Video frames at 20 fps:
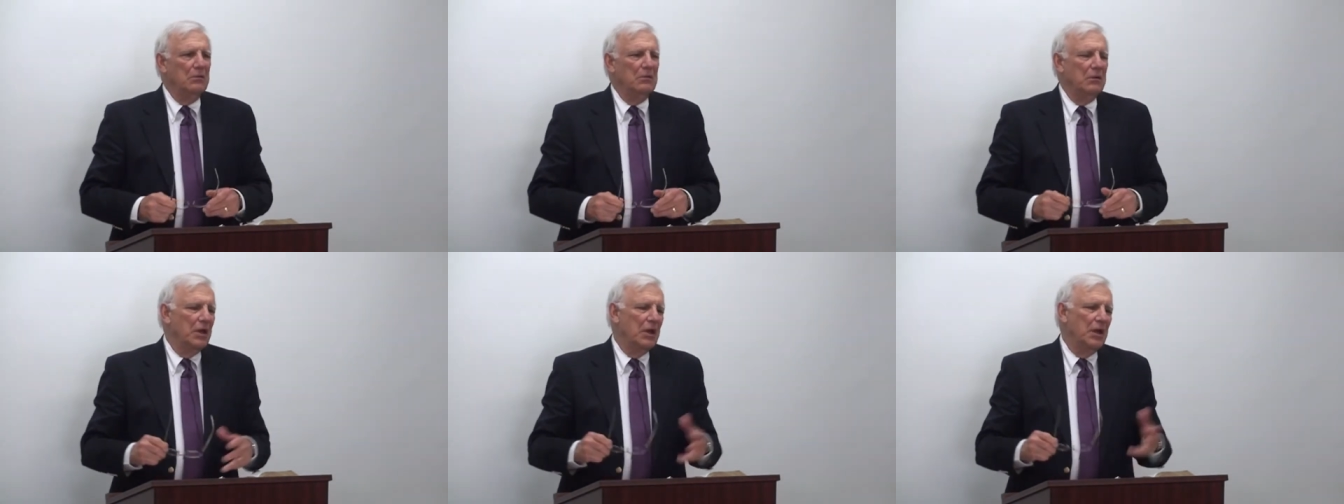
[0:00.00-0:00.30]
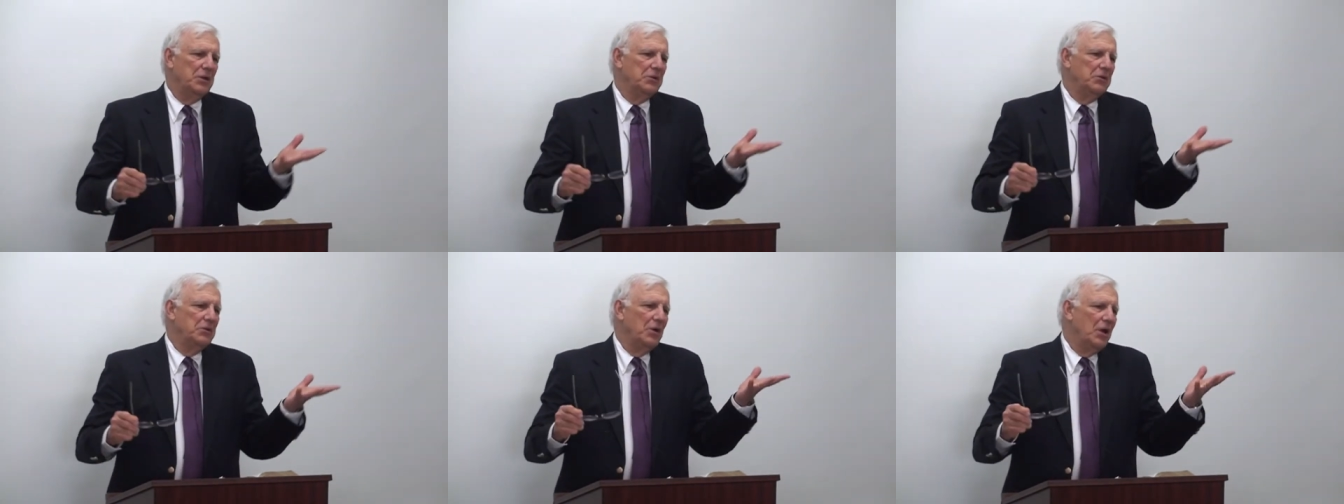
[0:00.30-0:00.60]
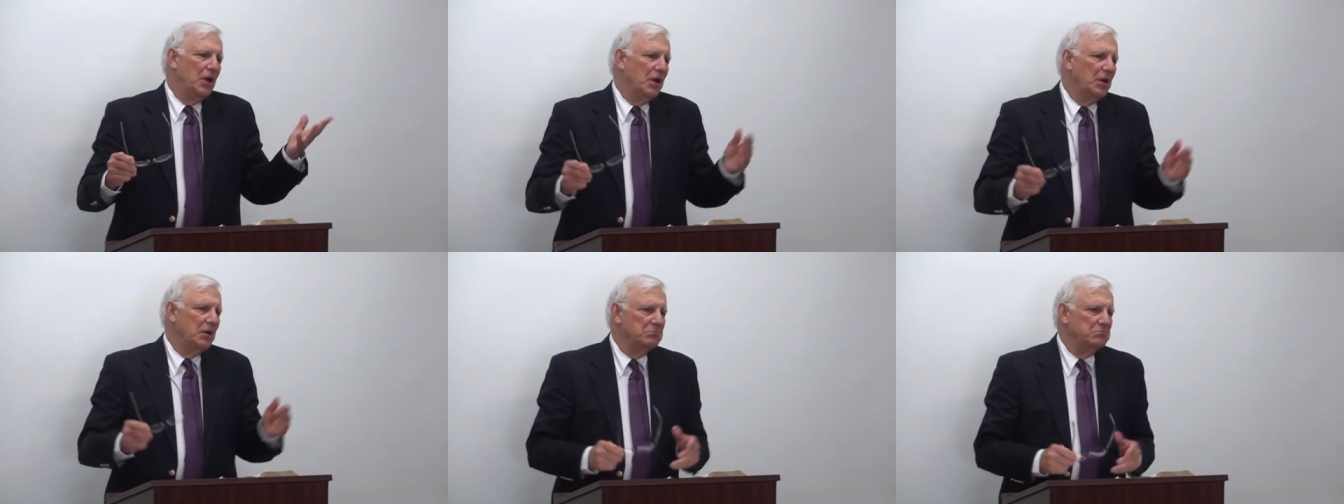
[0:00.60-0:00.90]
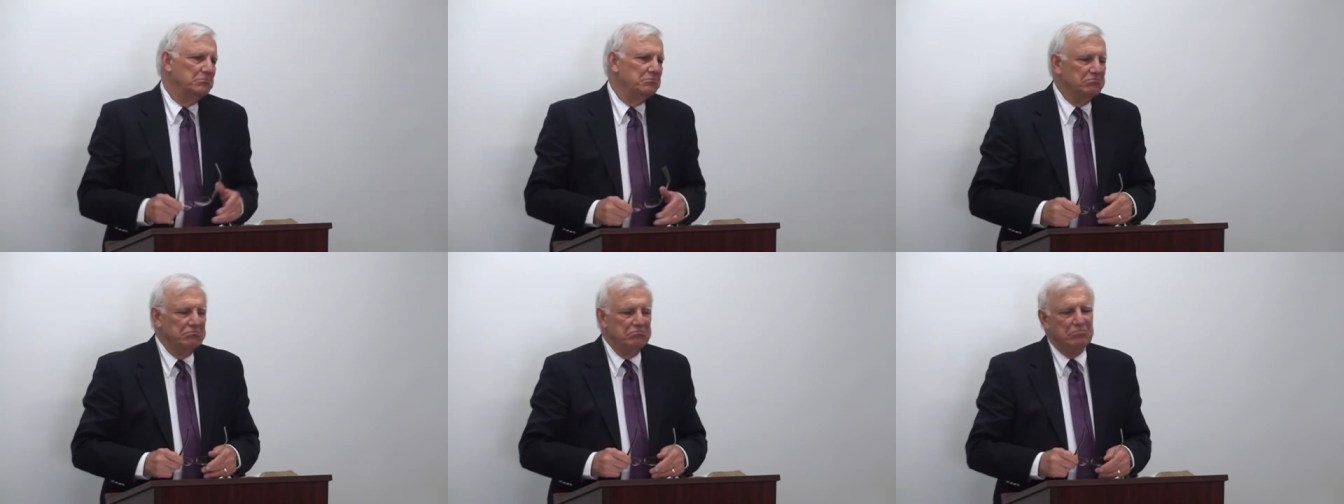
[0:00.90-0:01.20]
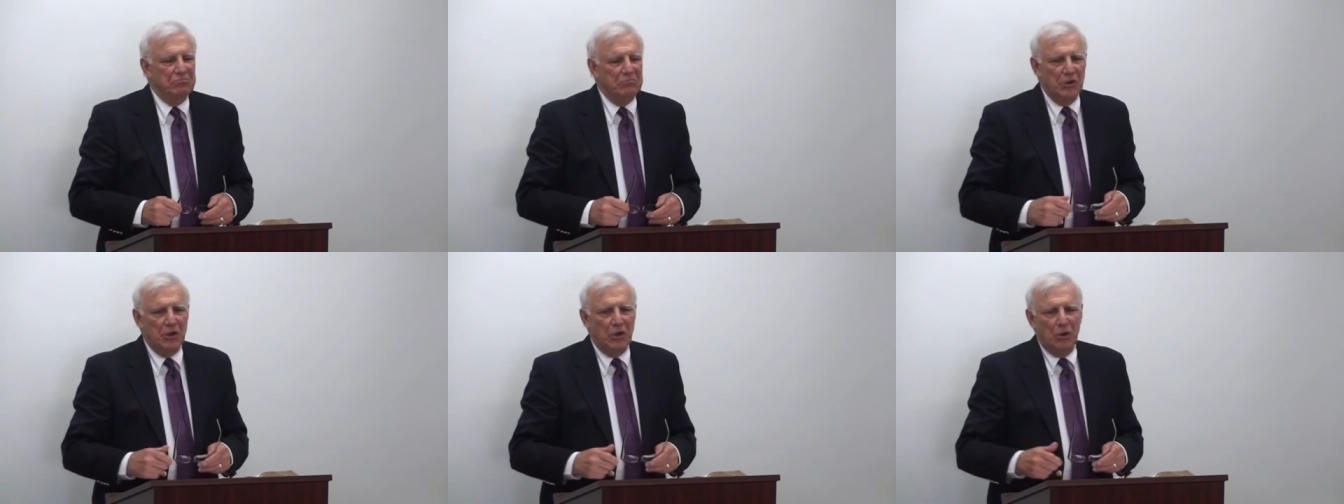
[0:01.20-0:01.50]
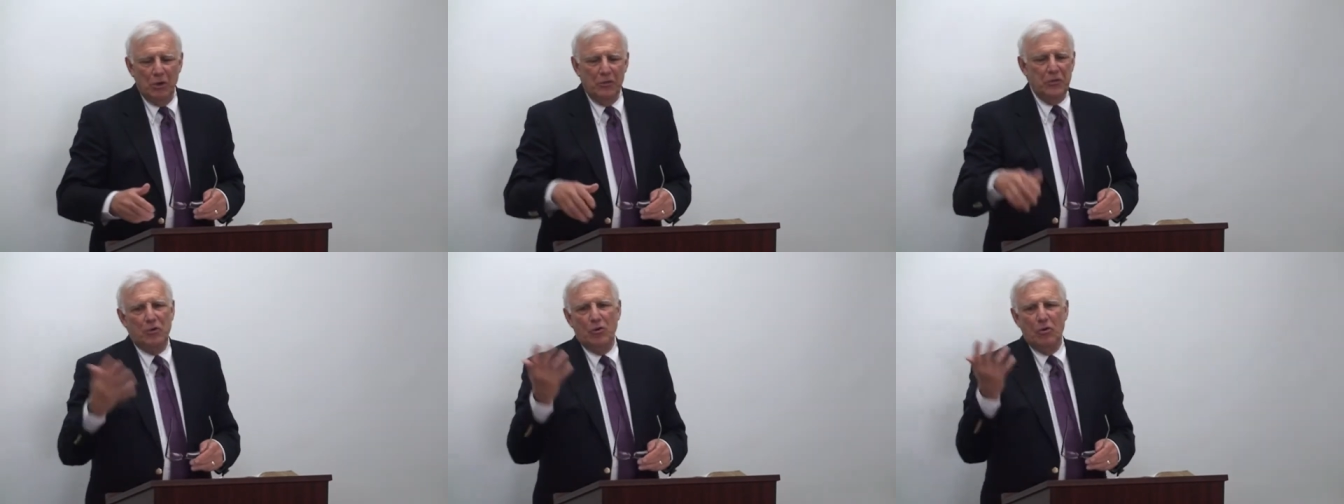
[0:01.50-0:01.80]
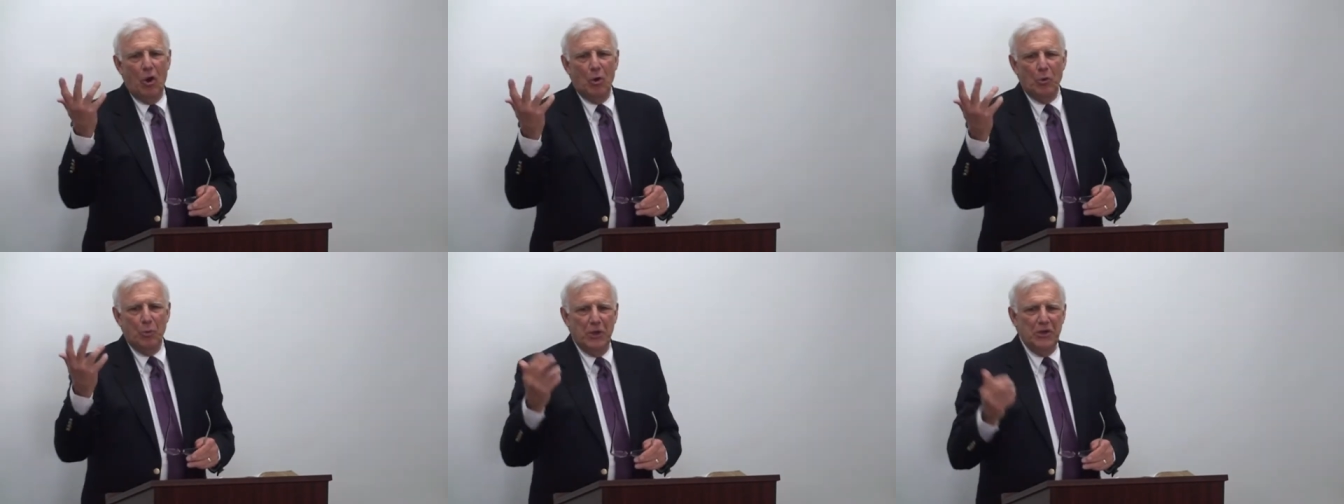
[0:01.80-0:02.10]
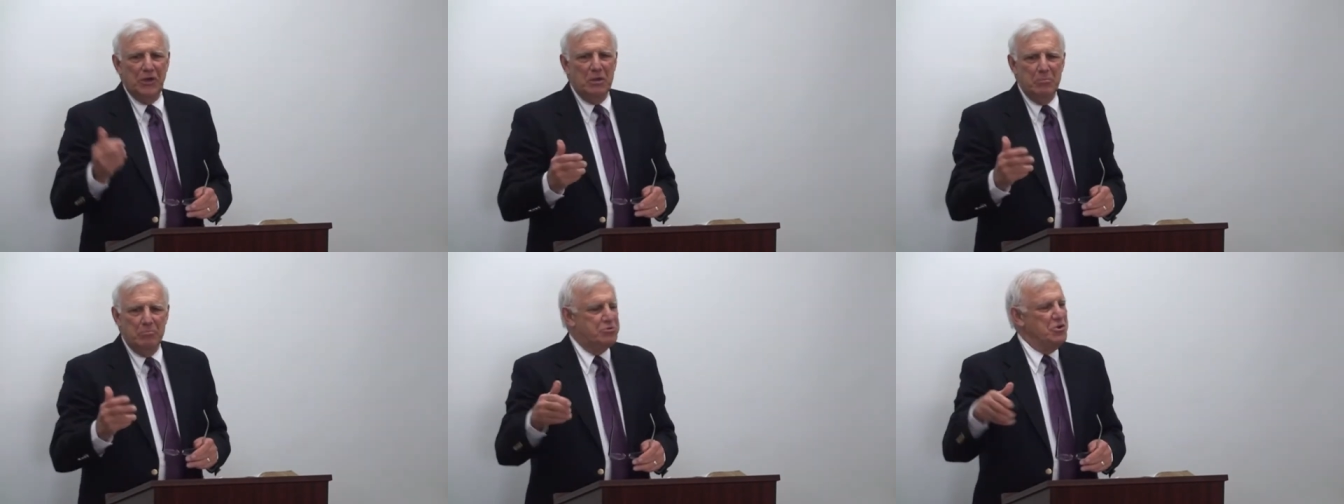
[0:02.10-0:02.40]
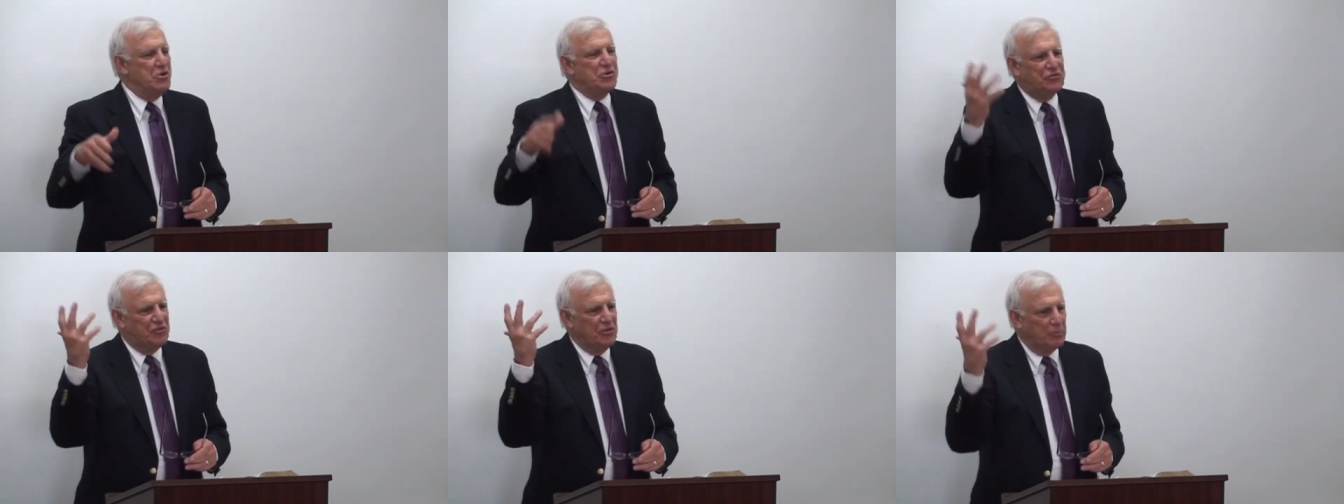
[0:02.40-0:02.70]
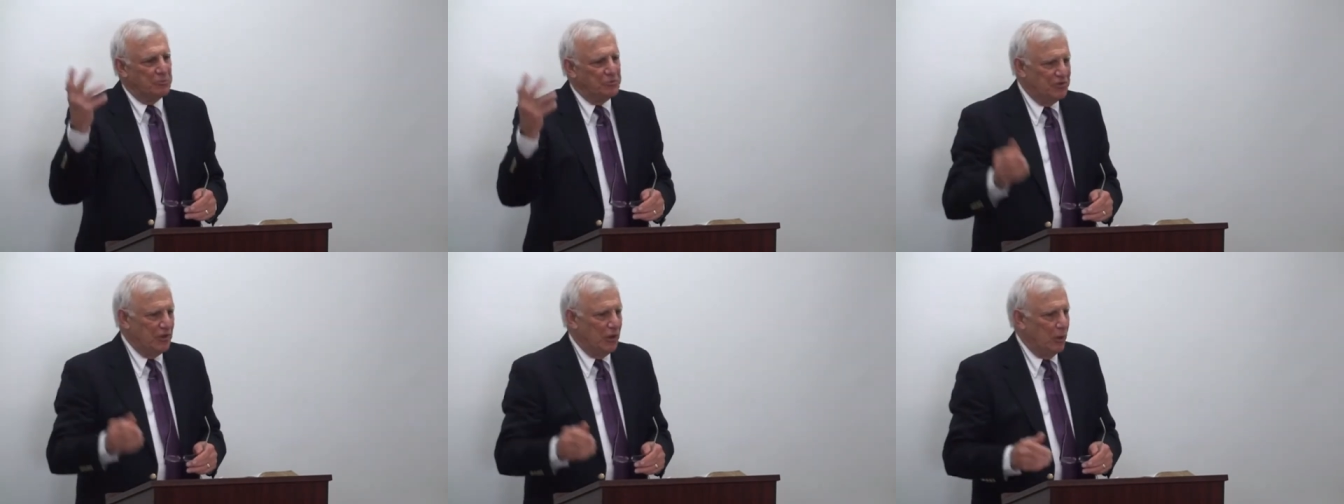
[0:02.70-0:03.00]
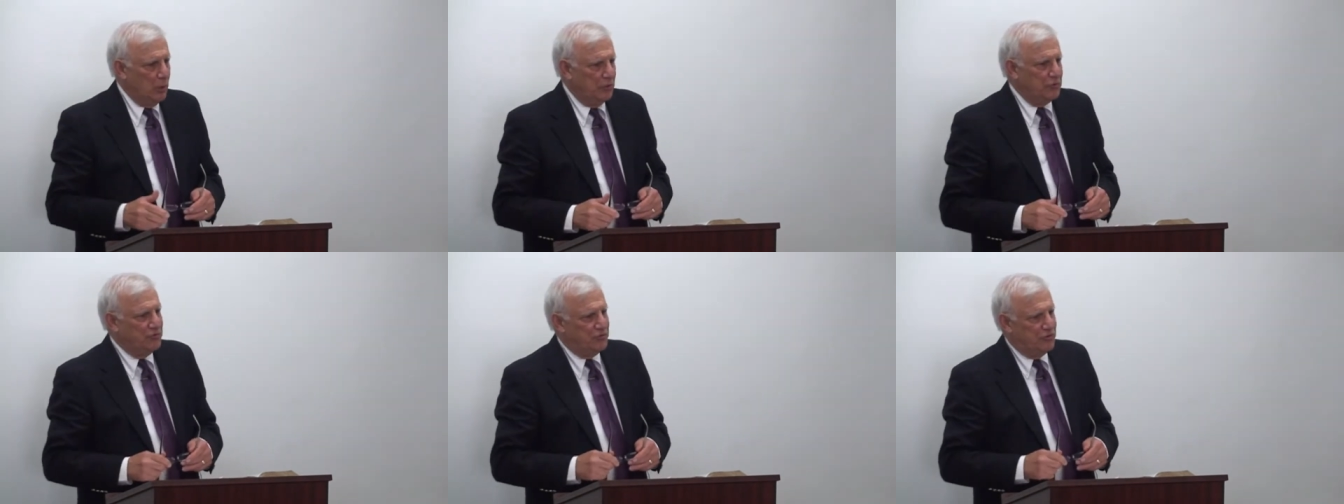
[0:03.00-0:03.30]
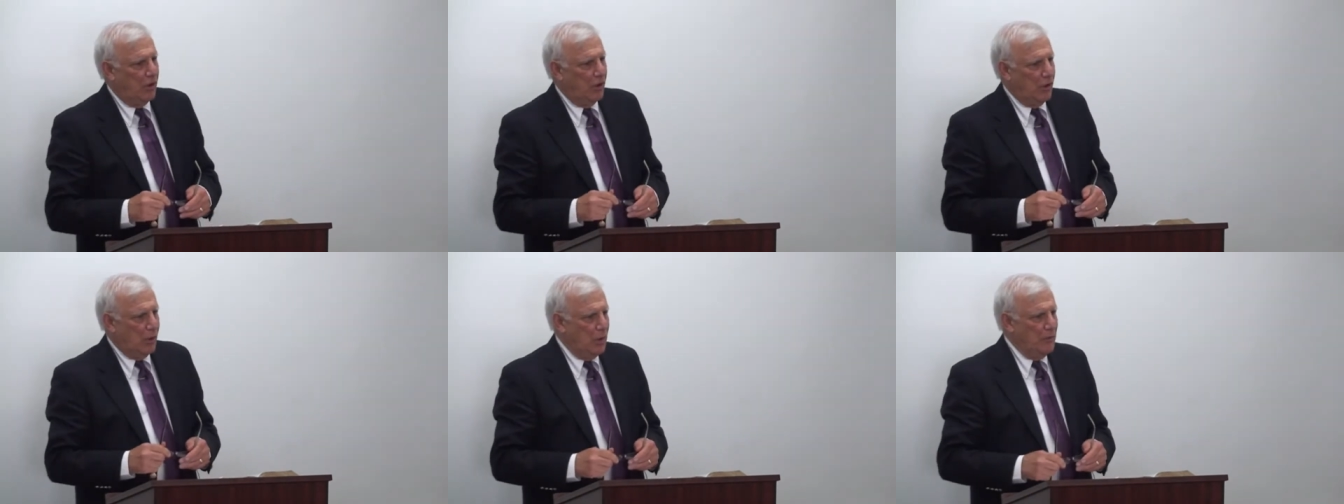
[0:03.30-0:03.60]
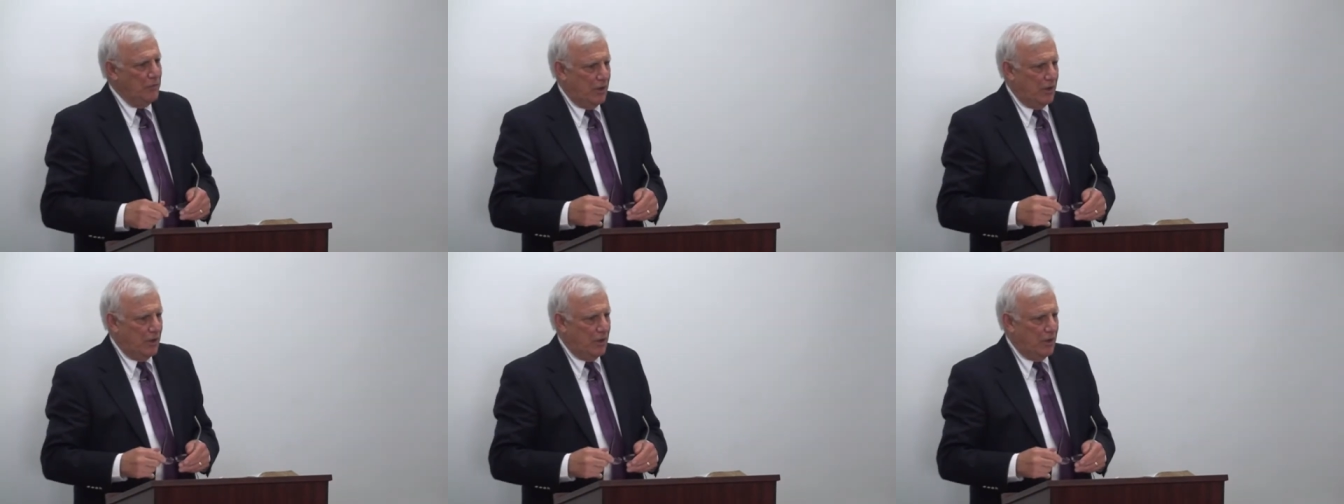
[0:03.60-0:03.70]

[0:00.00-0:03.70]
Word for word: and um, you know they're already bishop so and so,